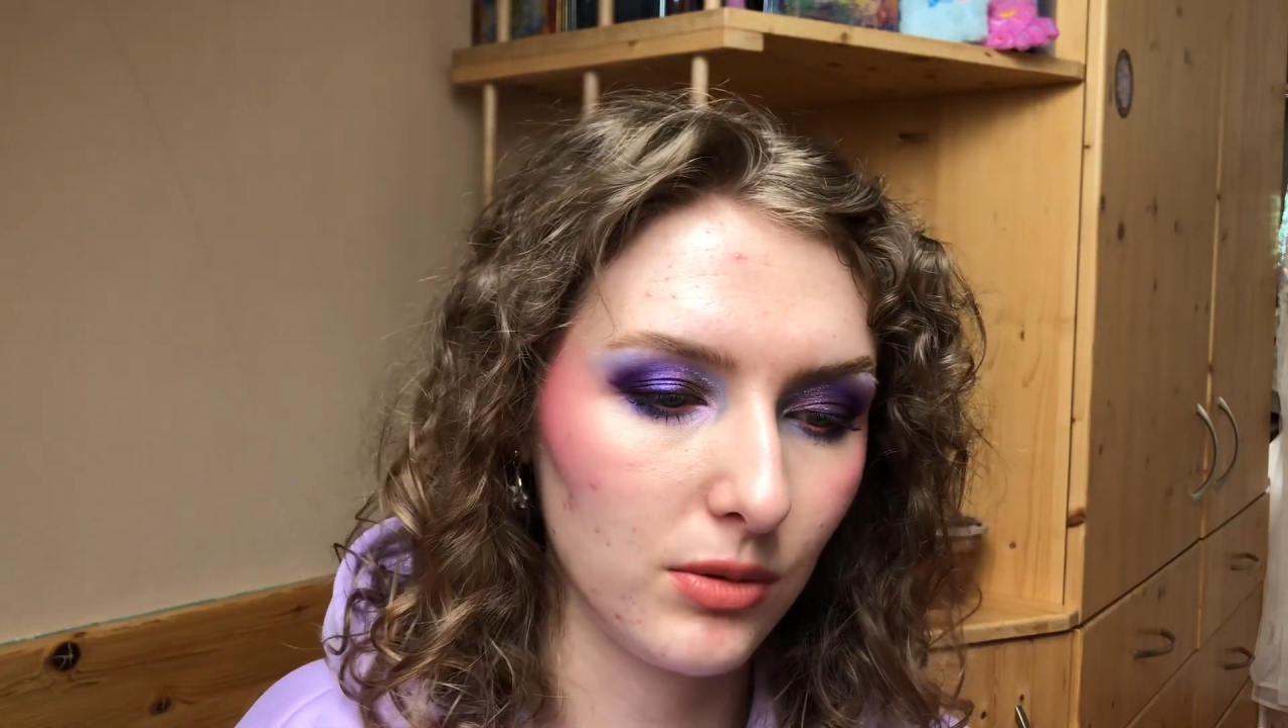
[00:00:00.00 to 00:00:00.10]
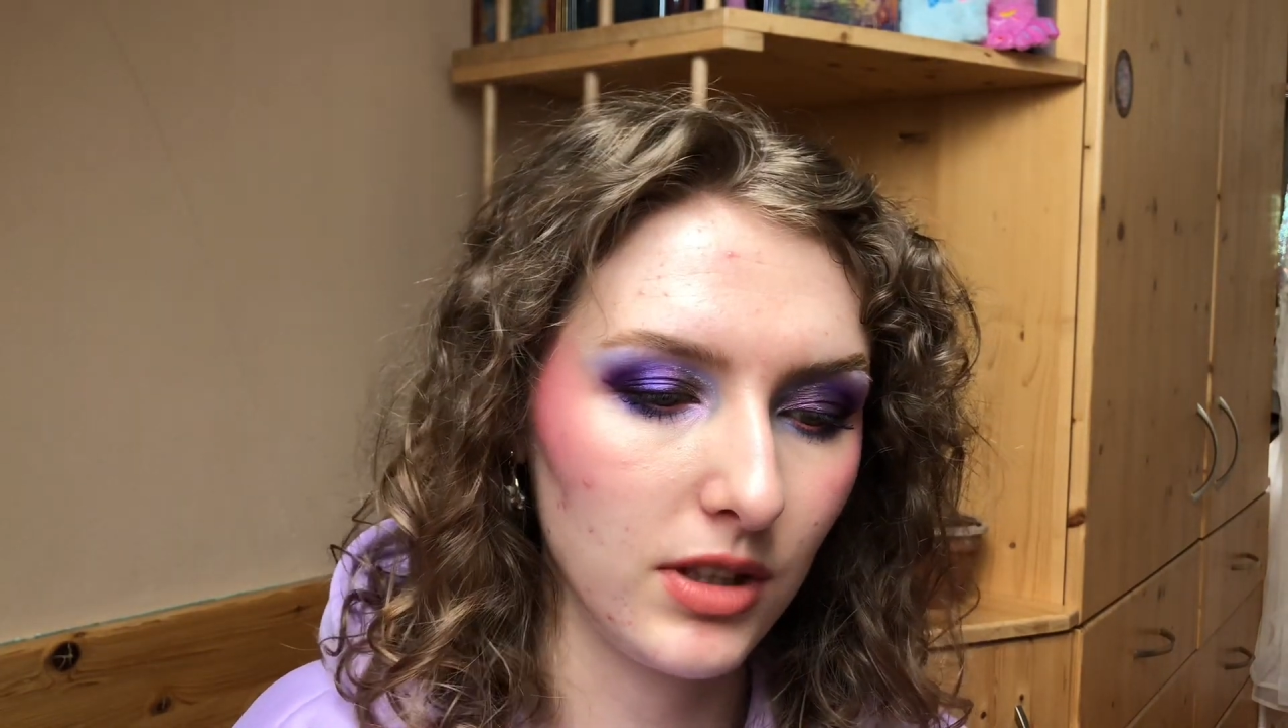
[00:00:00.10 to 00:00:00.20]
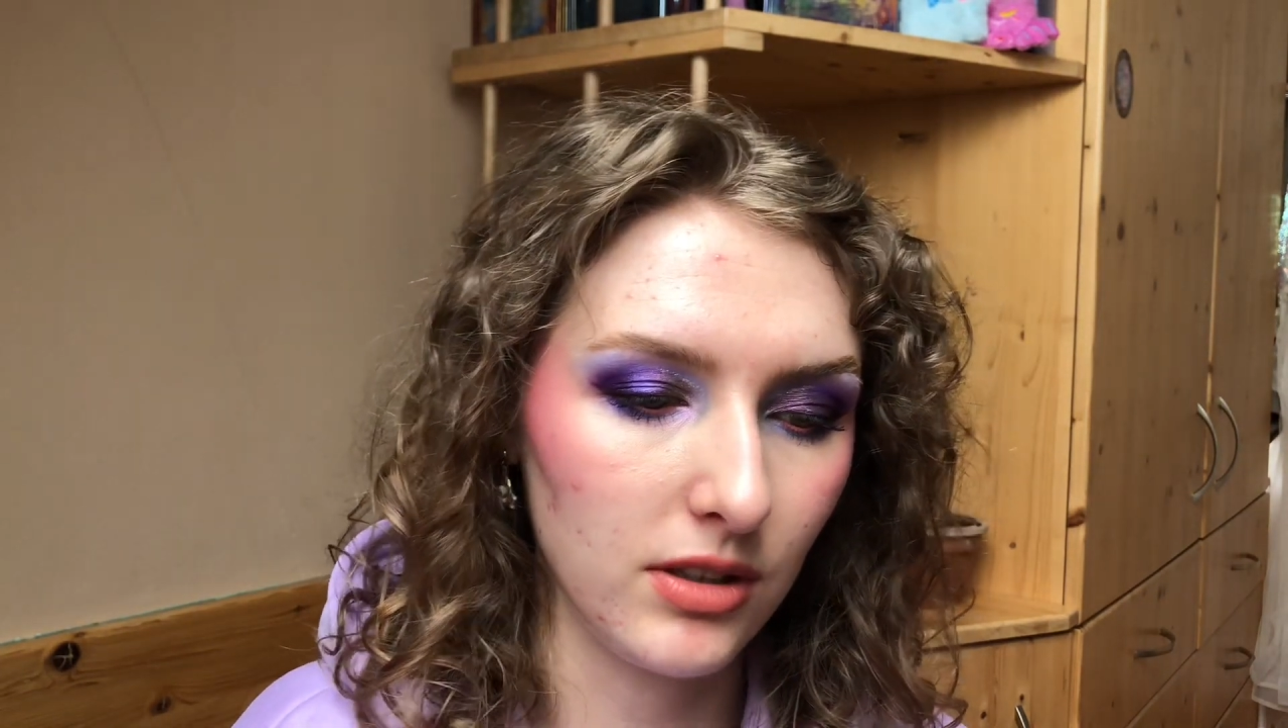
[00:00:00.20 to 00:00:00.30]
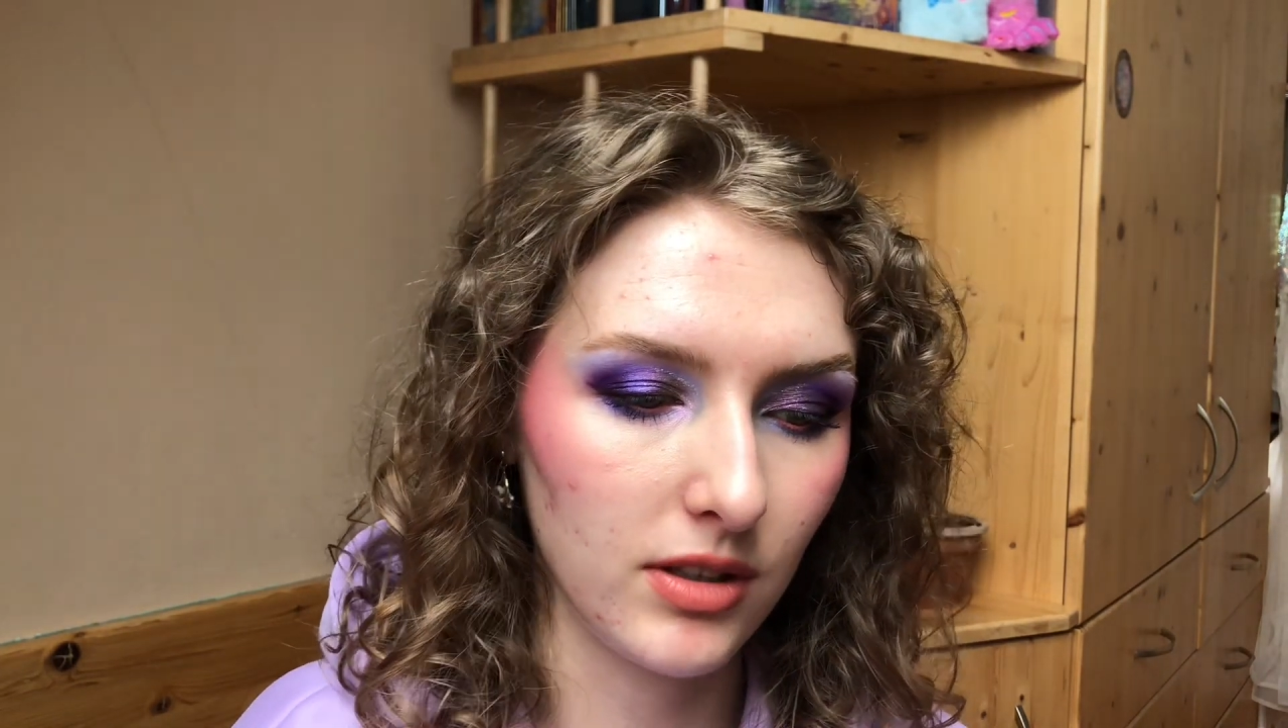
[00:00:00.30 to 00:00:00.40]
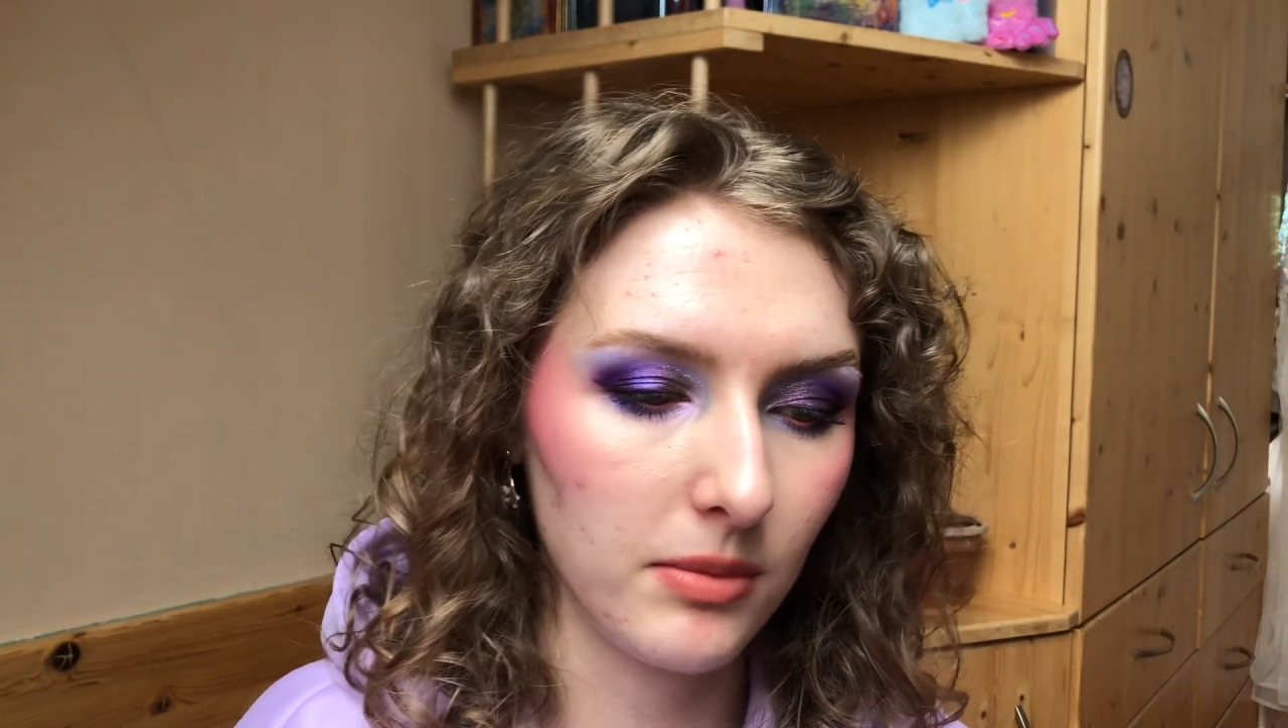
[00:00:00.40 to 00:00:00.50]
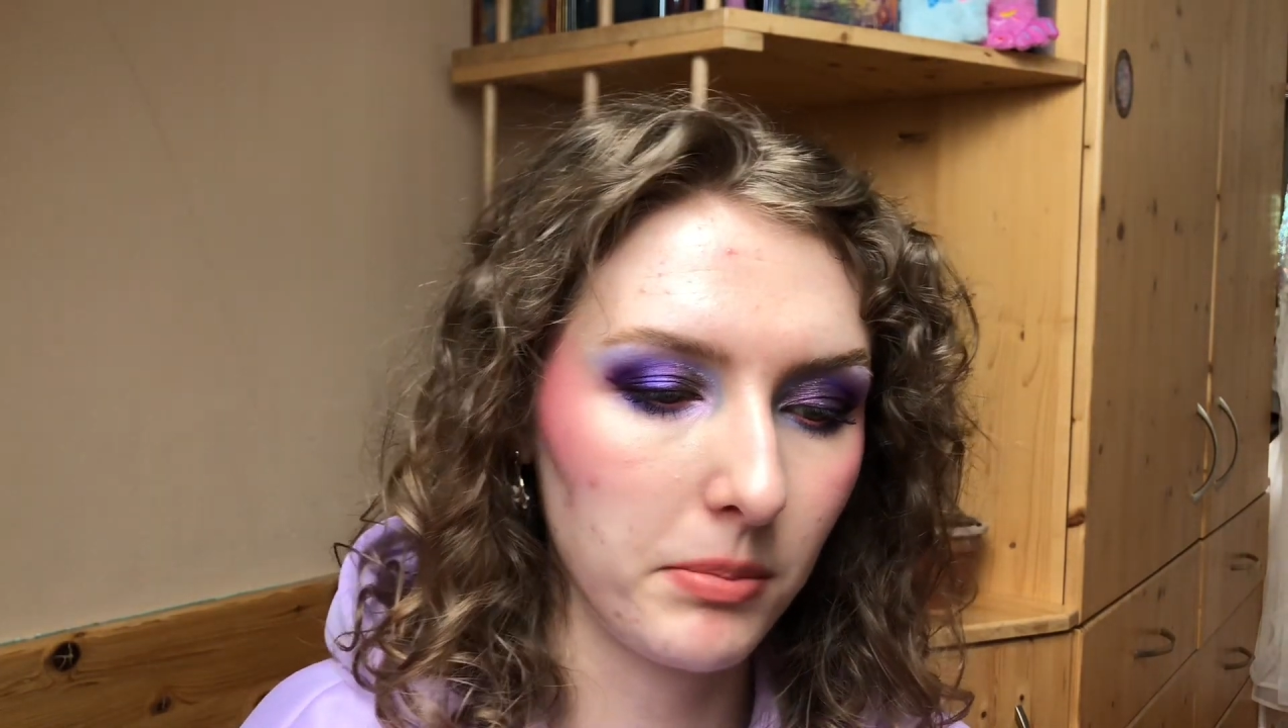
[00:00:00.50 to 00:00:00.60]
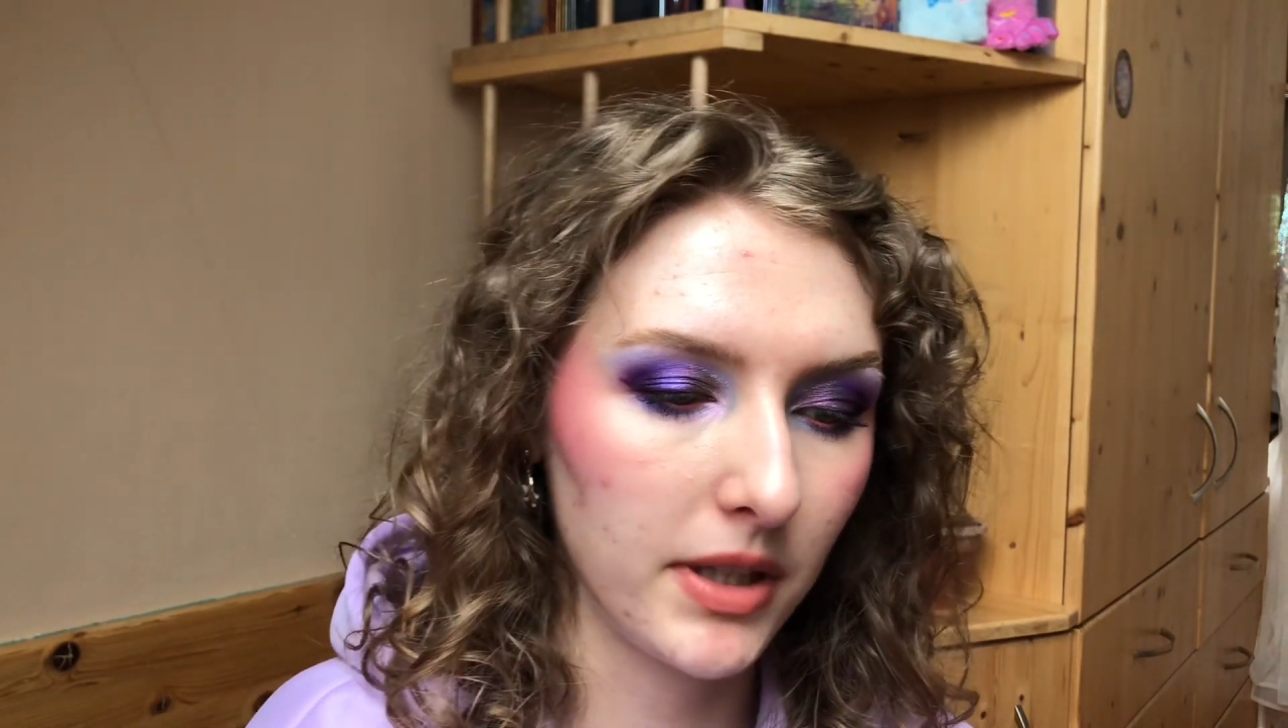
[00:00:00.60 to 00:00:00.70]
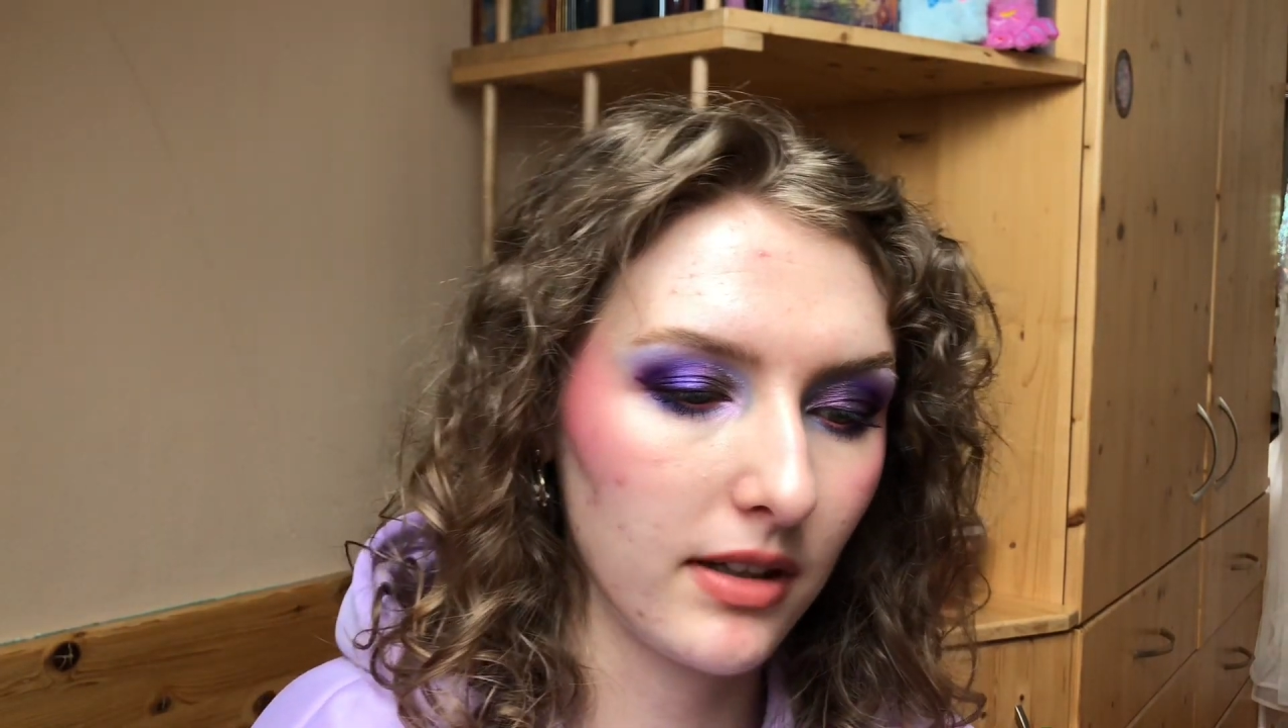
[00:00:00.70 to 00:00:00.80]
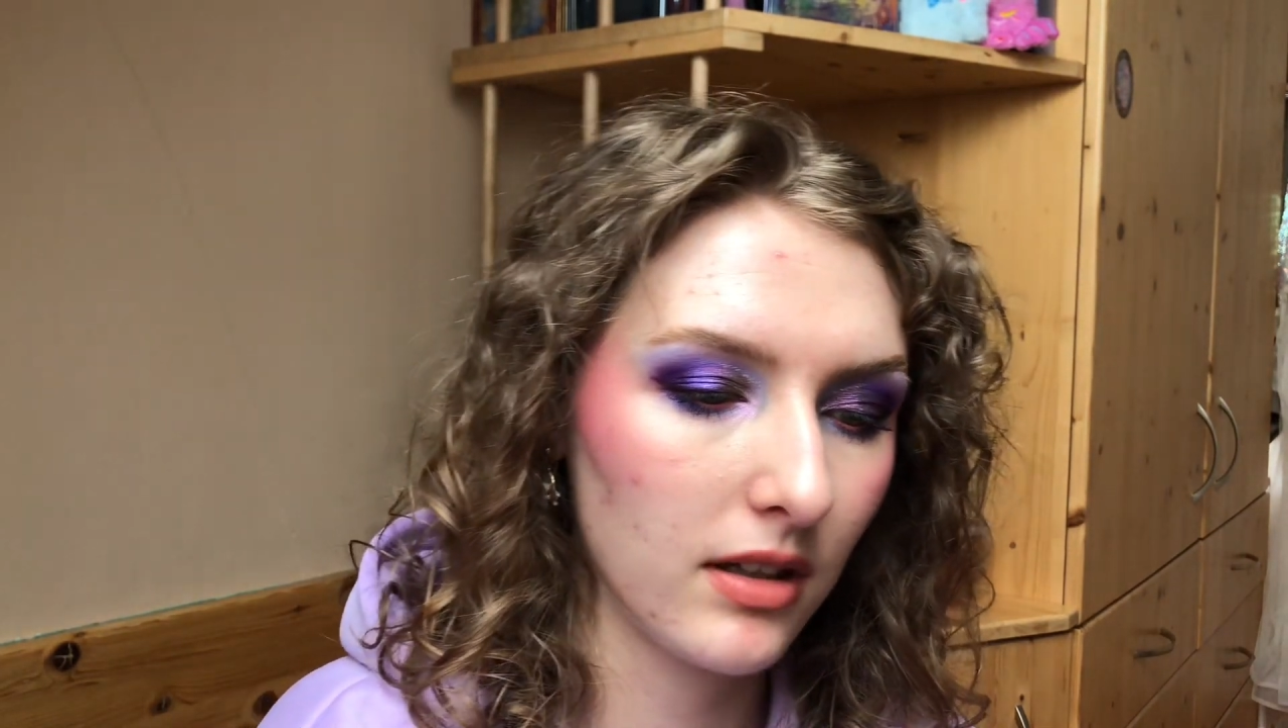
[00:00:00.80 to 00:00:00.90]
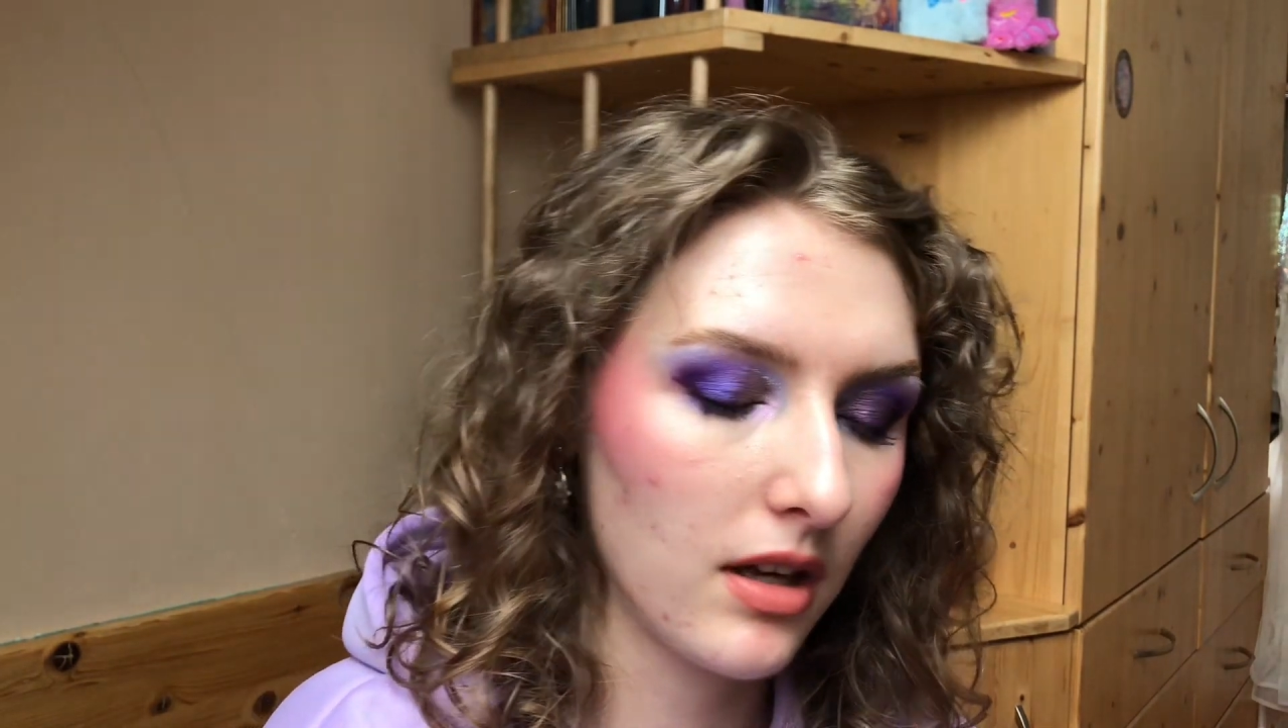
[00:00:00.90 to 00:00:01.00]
then you can pick